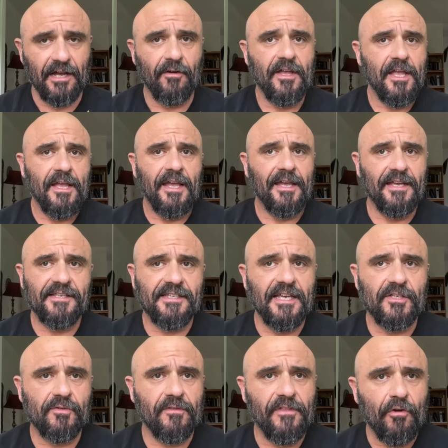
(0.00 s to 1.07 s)
Now, he
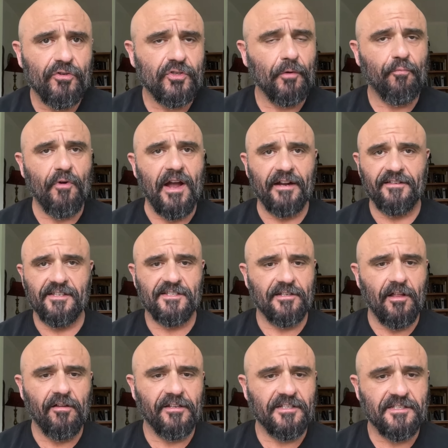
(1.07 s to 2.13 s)
says that those who
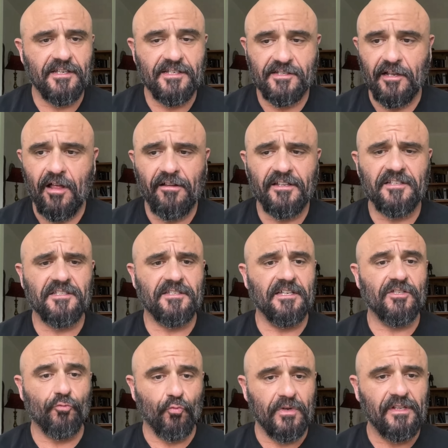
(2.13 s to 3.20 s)
practice lawlessness,
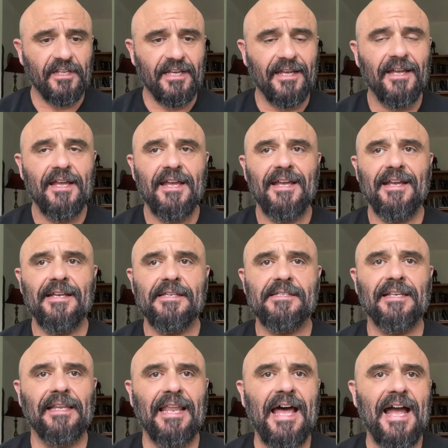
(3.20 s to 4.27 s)
lawlessness really
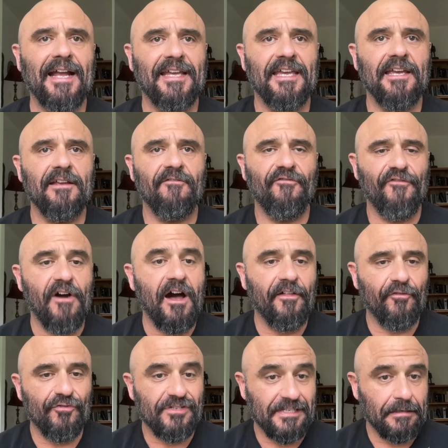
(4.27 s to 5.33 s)
is lacking
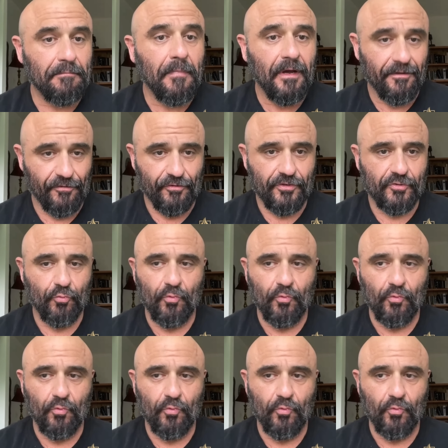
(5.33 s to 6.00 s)
fathers and mothers.